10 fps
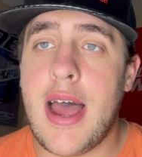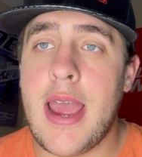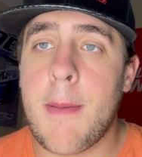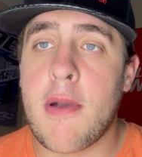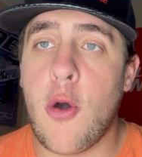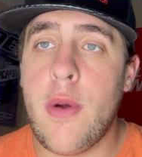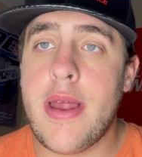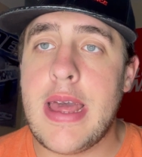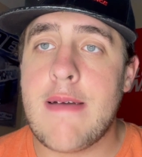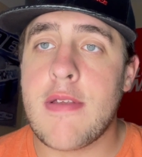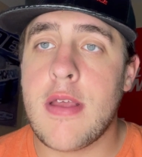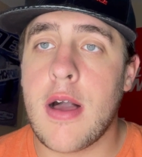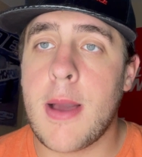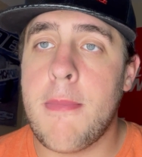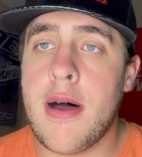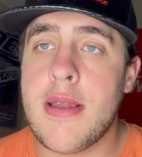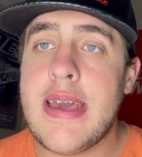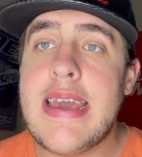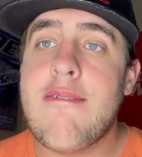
I am going to have to talk about